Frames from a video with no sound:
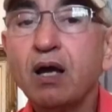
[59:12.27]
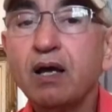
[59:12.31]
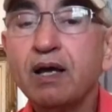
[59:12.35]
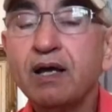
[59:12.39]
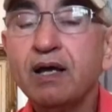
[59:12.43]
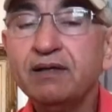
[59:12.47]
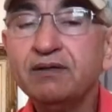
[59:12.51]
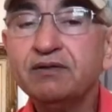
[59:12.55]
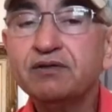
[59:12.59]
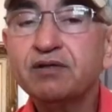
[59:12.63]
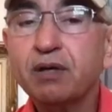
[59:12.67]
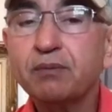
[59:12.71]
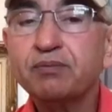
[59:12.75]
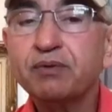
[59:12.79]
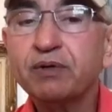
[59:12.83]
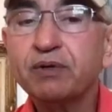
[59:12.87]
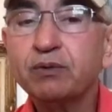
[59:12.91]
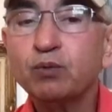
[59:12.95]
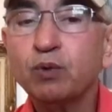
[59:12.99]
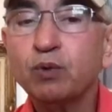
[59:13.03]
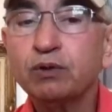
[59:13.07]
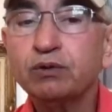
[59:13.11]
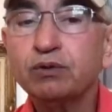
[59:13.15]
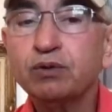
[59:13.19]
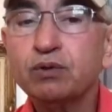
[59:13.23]
Interpret
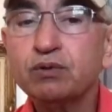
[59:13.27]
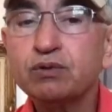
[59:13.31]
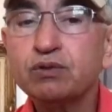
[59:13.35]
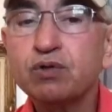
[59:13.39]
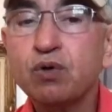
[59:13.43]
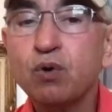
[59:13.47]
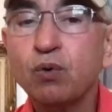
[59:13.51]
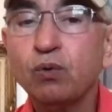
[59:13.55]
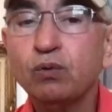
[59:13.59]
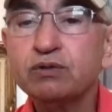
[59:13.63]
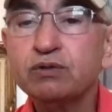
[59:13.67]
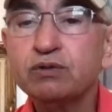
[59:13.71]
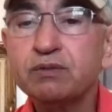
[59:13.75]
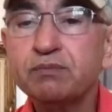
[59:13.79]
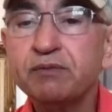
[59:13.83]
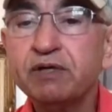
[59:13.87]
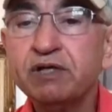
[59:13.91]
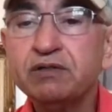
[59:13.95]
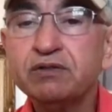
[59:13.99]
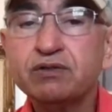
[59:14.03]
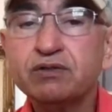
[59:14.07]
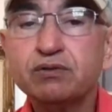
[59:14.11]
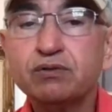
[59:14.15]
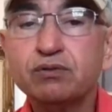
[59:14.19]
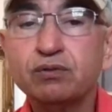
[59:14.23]
what those goals
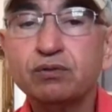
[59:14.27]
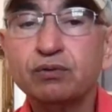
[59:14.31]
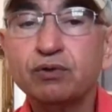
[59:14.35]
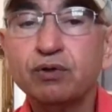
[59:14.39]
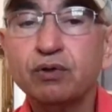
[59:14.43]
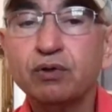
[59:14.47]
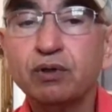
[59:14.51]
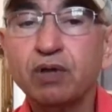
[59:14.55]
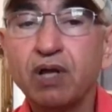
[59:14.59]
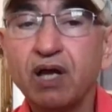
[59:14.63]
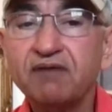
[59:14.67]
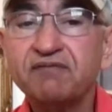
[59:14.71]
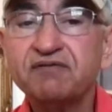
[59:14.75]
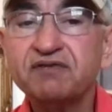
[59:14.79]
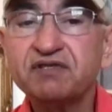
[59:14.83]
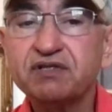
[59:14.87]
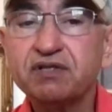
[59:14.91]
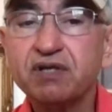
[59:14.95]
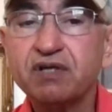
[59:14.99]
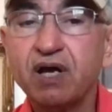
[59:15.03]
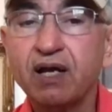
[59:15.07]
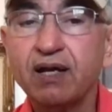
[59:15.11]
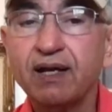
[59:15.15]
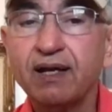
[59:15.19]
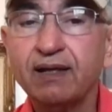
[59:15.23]
means to your
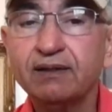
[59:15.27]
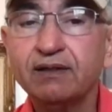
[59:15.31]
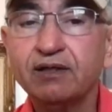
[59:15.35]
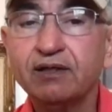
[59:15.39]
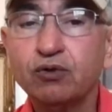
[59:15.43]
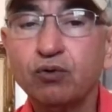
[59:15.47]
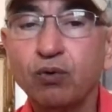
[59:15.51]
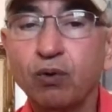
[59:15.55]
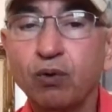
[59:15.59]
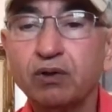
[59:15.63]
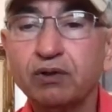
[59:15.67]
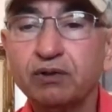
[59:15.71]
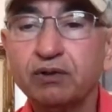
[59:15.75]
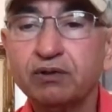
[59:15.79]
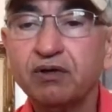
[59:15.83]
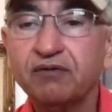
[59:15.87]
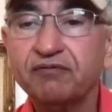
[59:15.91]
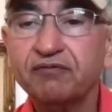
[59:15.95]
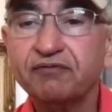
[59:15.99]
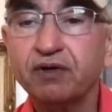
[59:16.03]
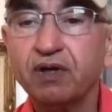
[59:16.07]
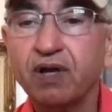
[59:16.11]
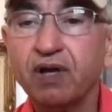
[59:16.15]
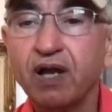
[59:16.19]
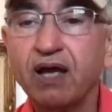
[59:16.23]
lifestyle and the quality
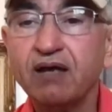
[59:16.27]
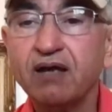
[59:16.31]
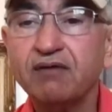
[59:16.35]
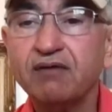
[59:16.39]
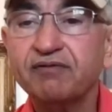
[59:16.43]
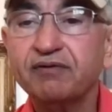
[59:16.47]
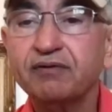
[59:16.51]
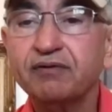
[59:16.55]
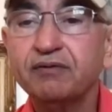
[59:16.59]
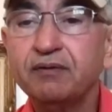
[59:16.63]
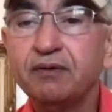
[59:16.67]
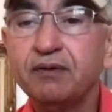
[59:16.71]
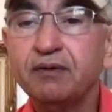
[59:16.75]
of your life.